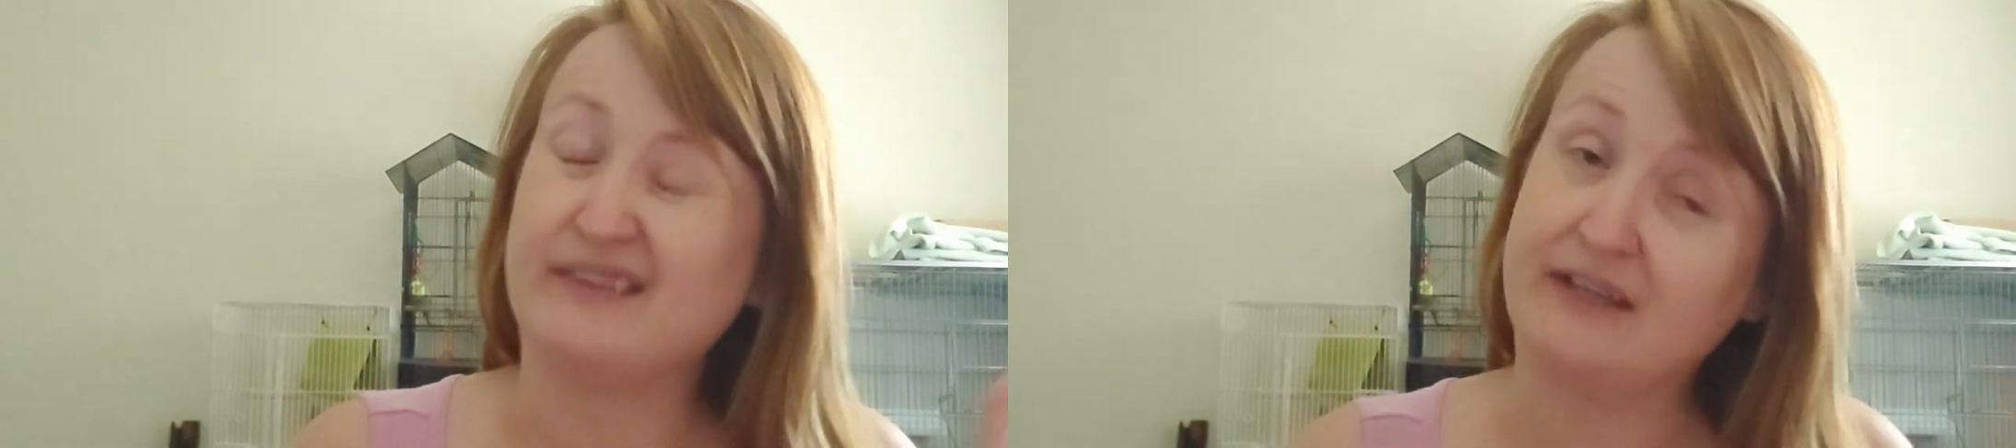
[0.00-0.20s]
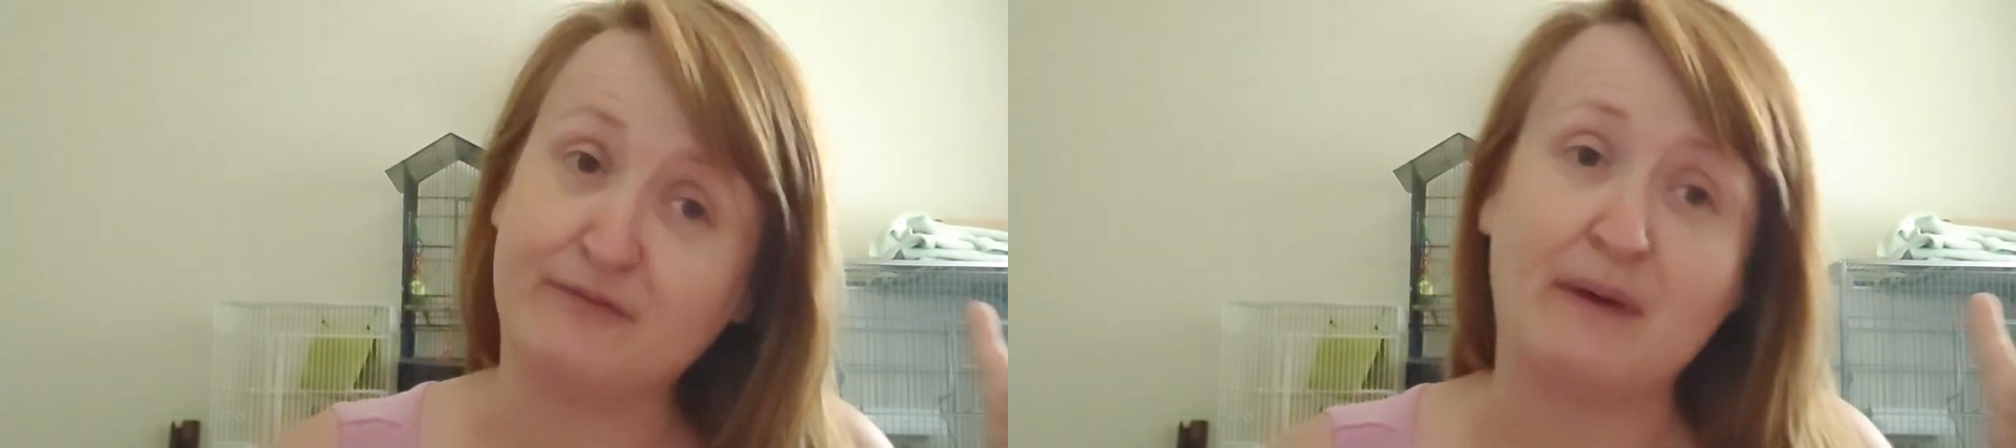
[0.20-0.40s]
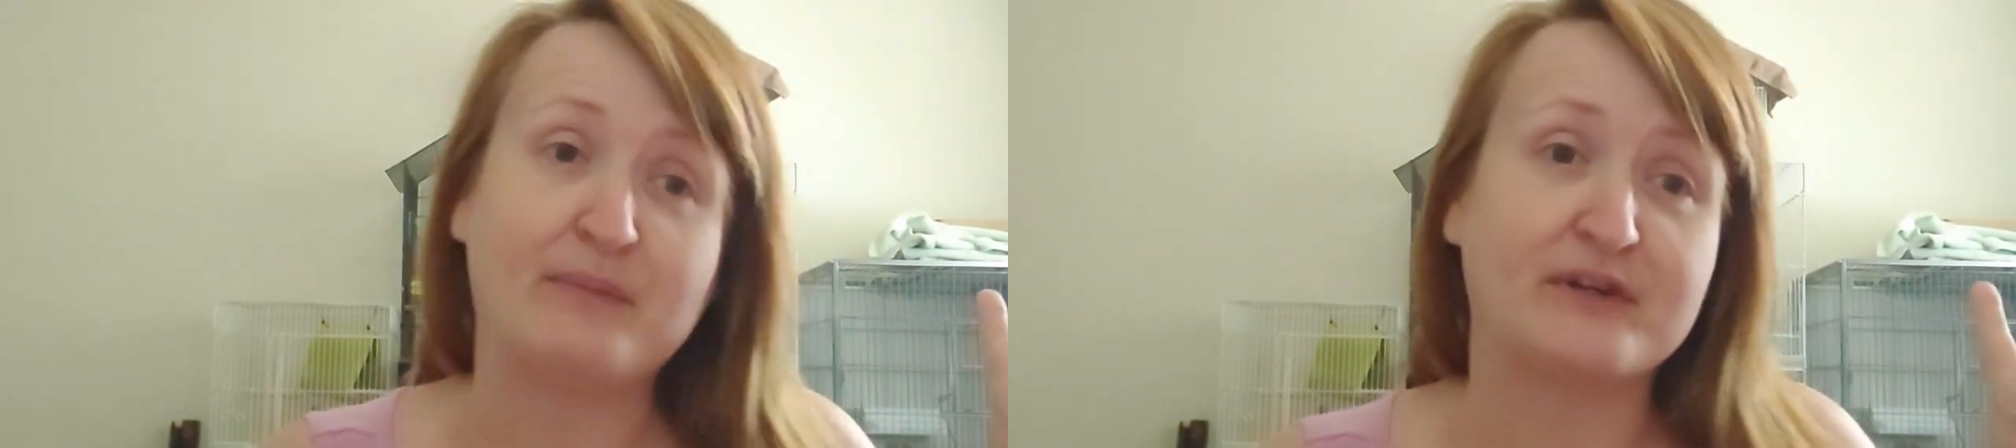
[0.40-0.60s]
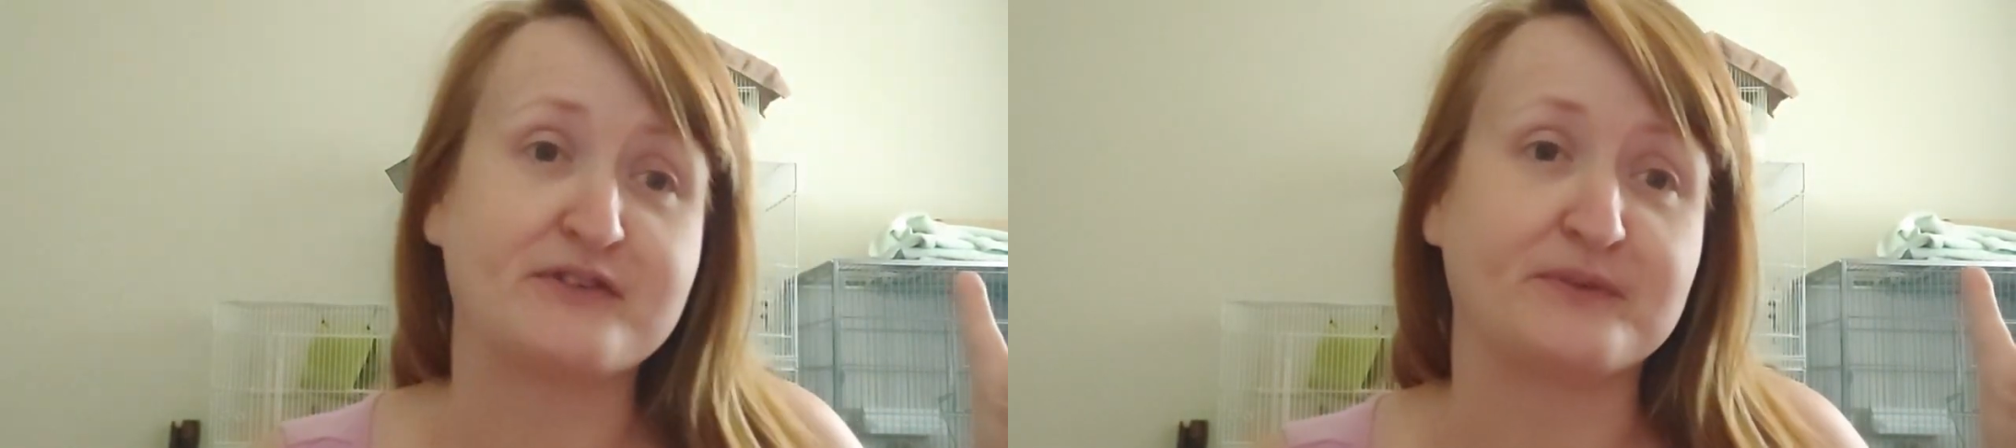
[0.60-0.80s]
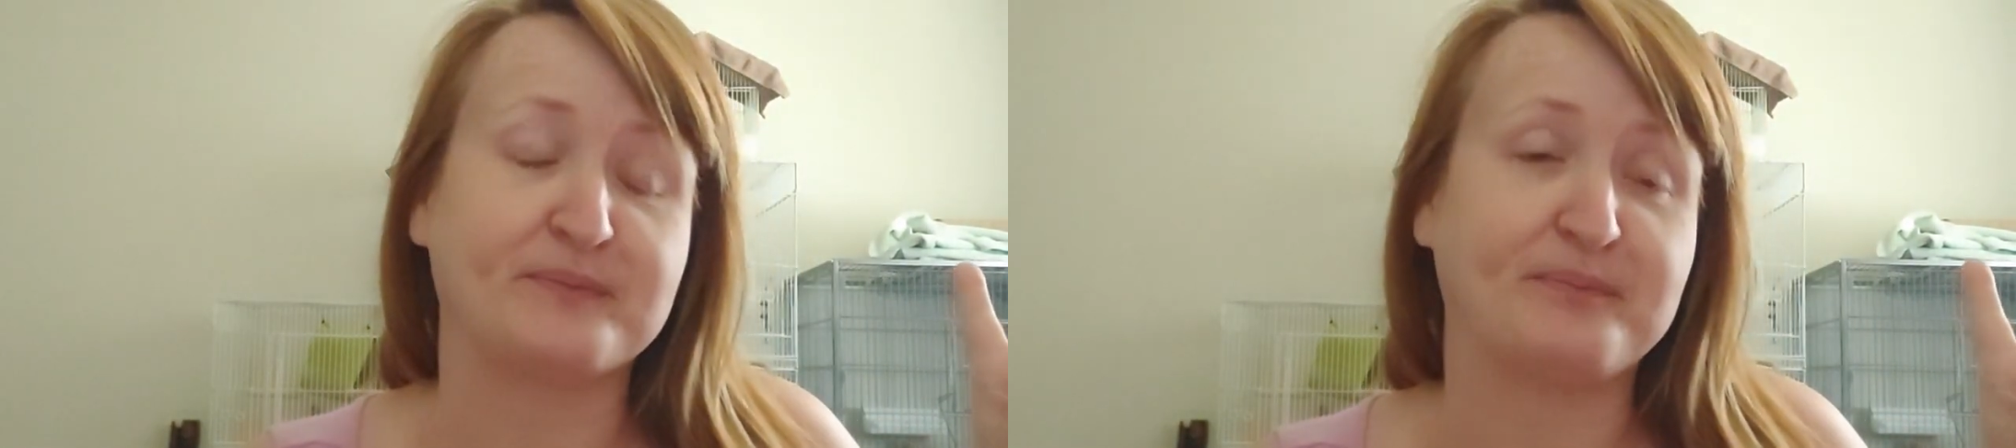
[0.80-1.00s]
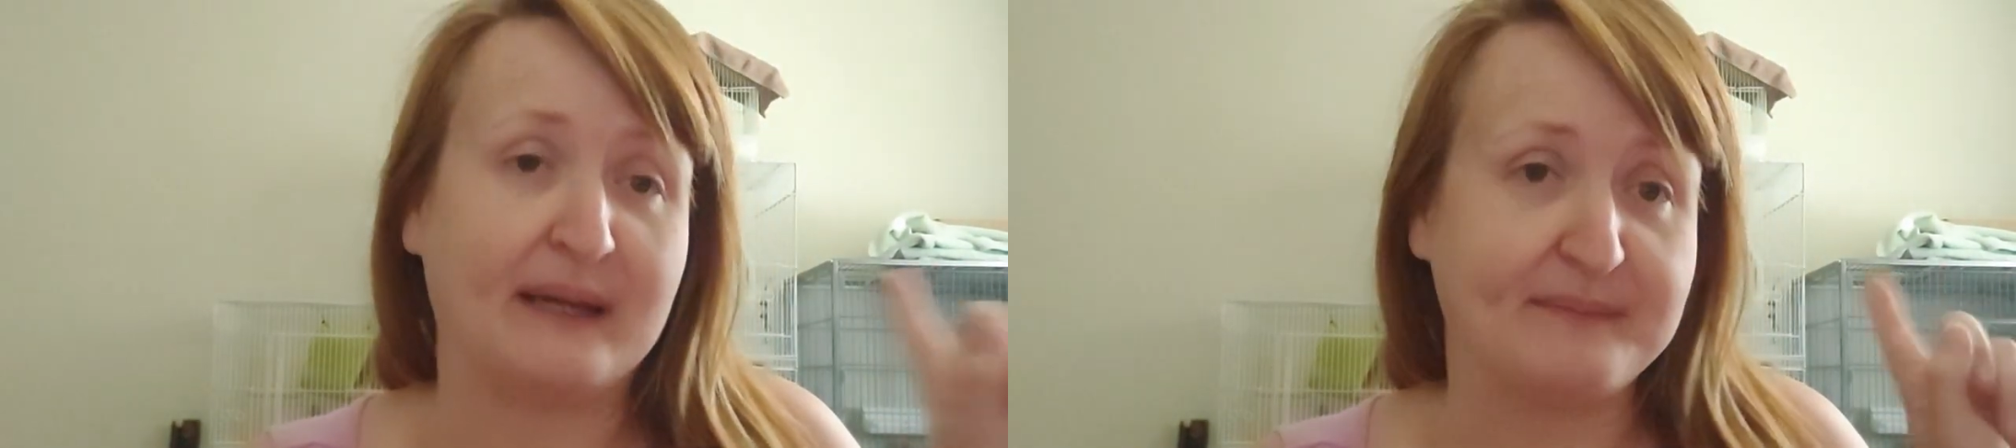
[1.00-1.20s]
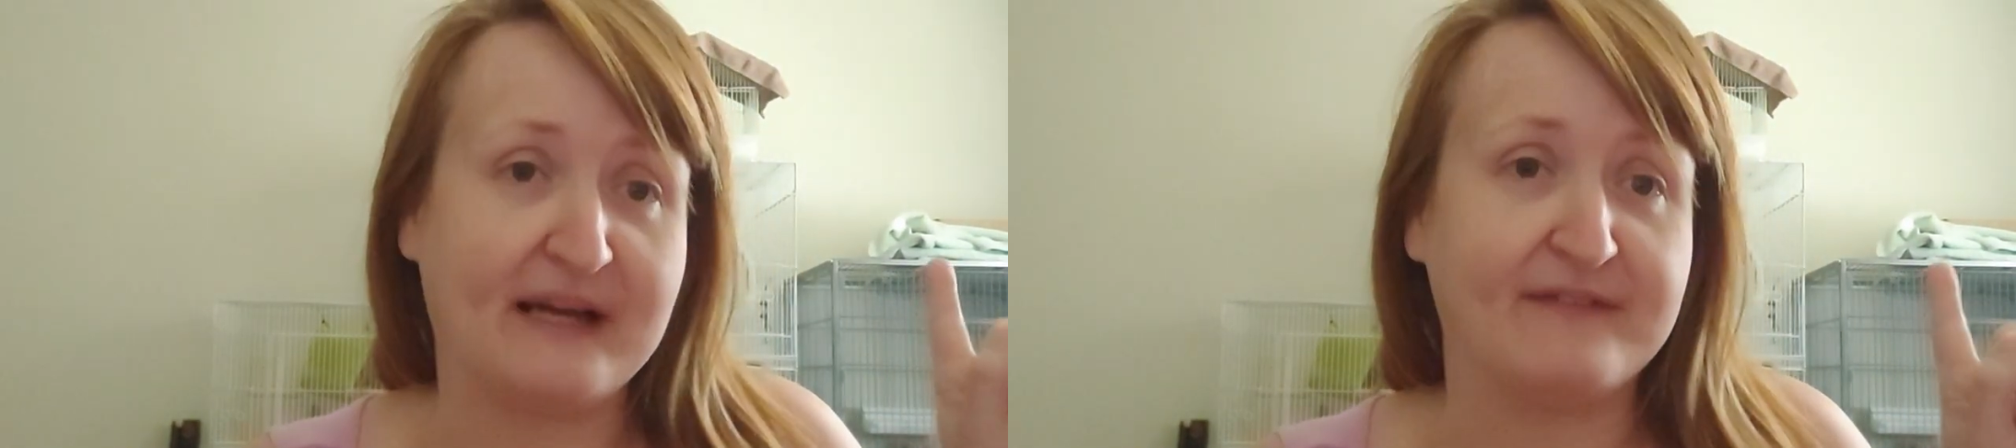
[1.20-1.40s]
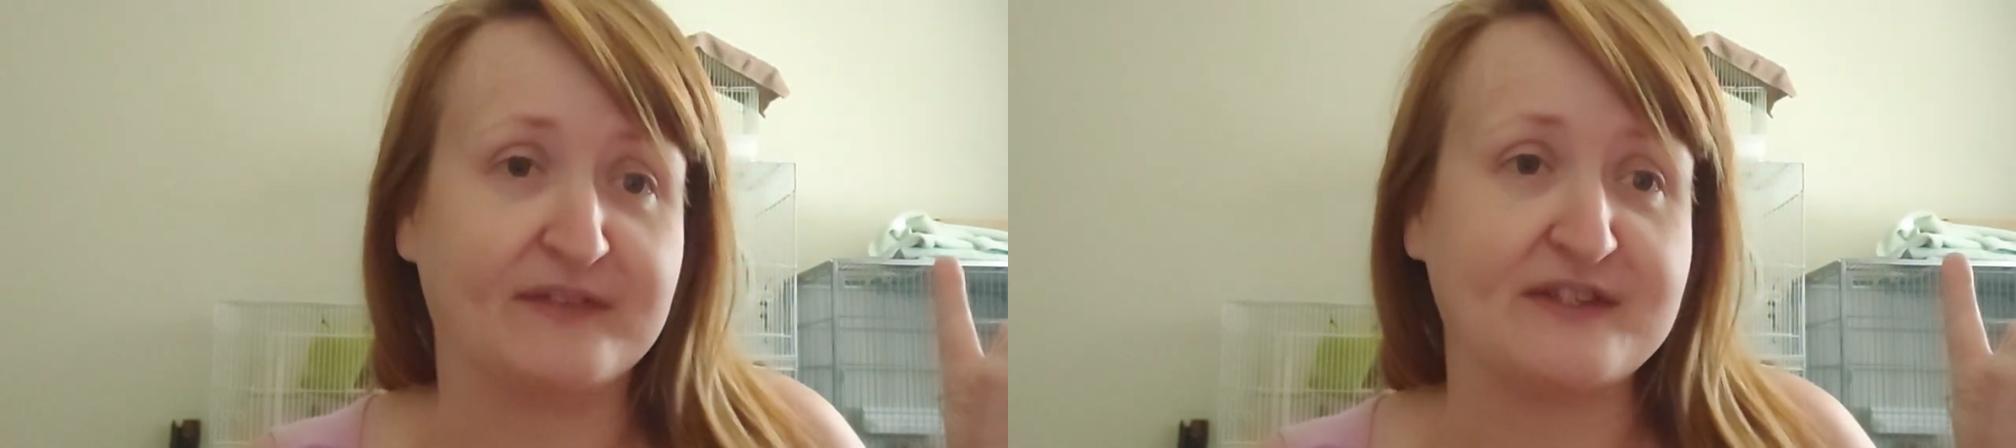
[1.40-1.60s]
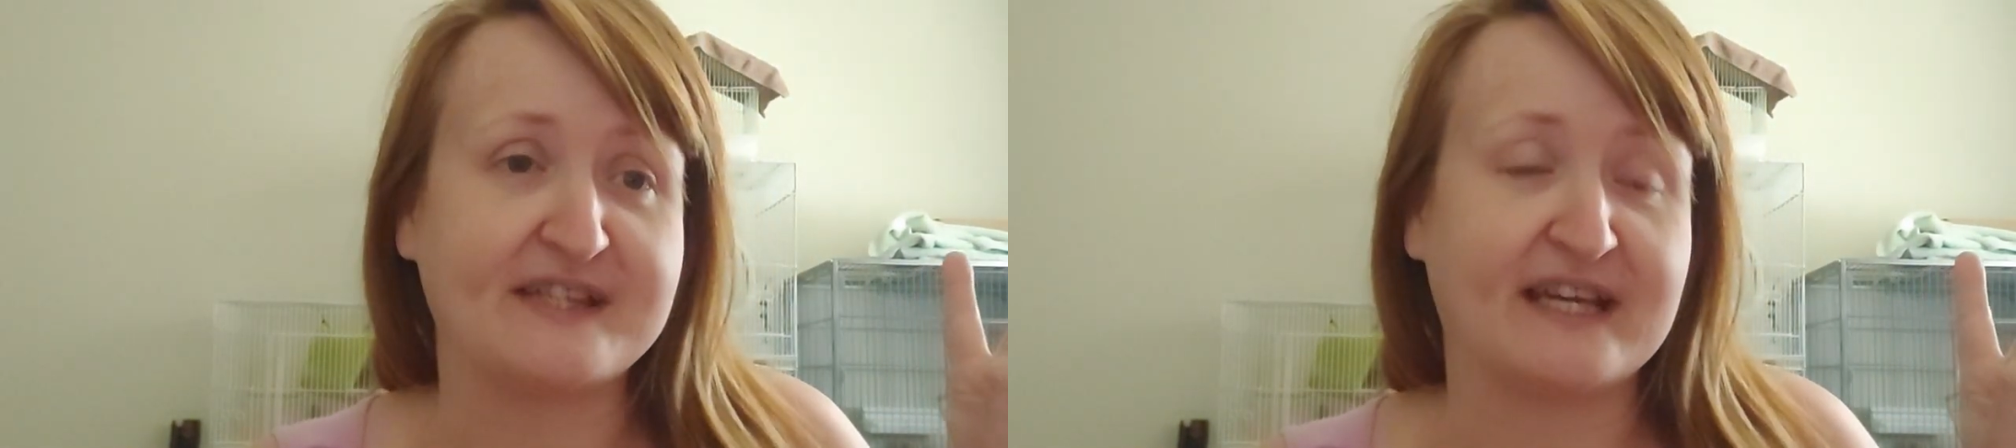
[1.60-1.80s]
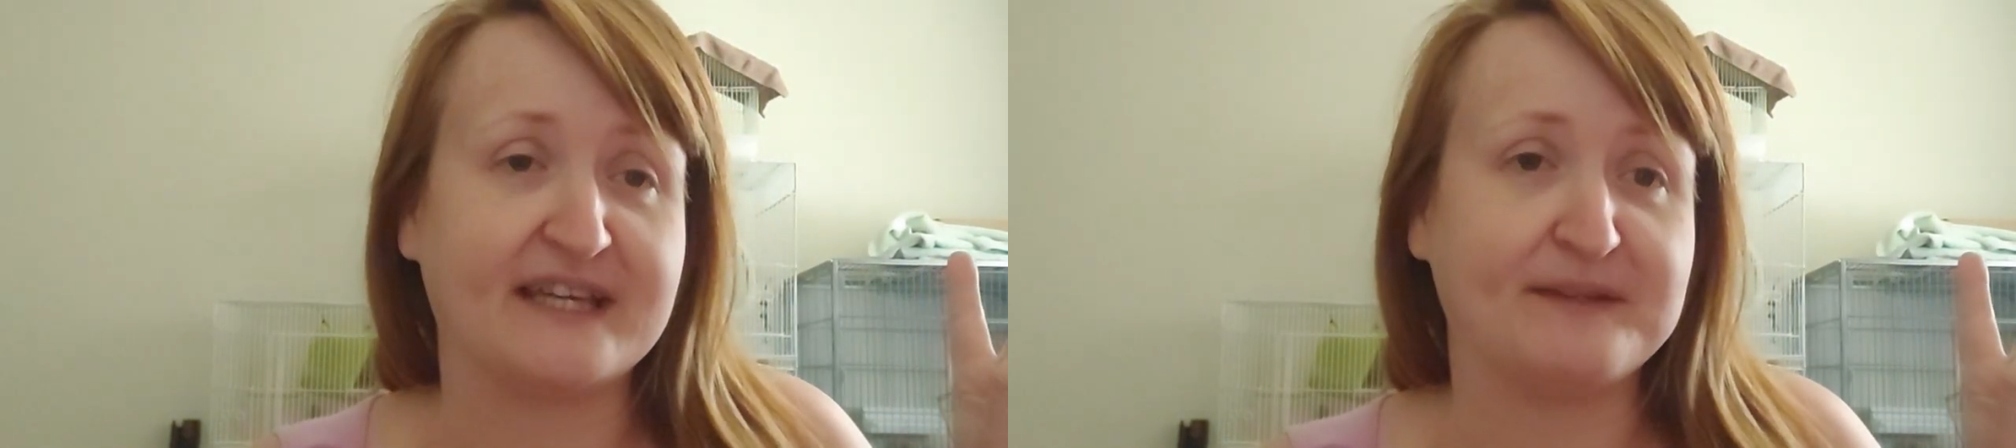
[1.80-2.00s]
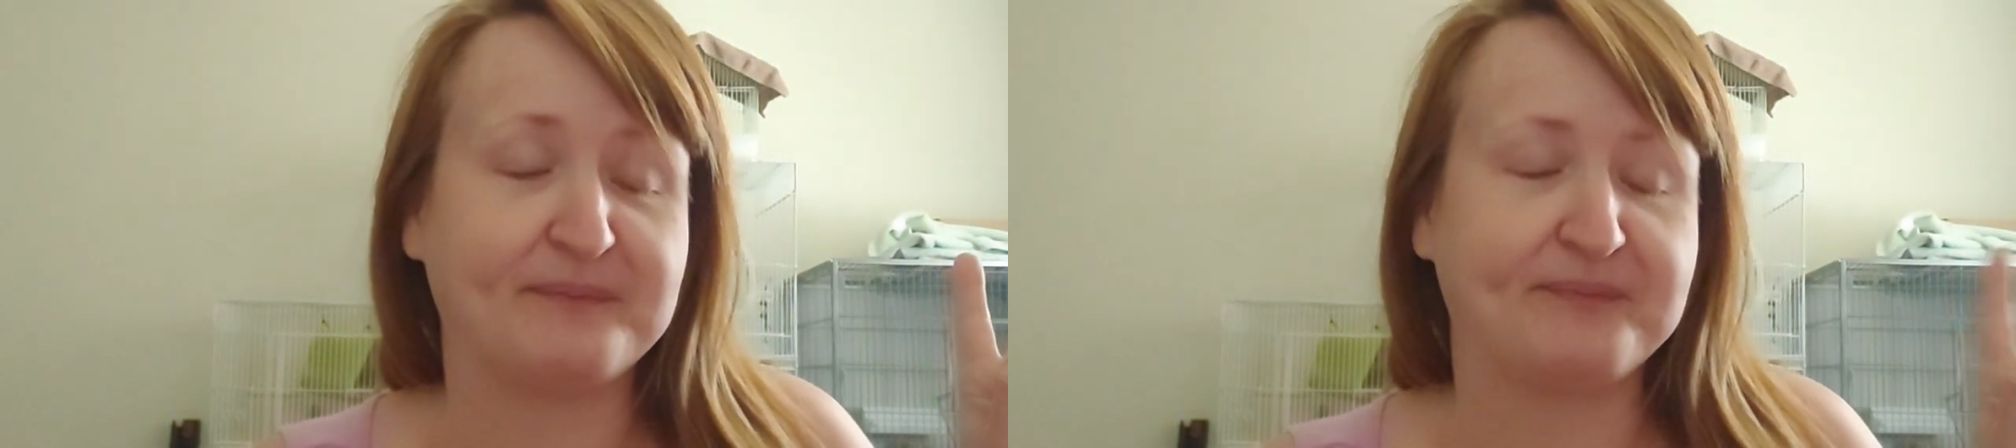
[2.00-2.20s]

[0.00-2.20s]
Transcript: If my birds will pipe down for a second.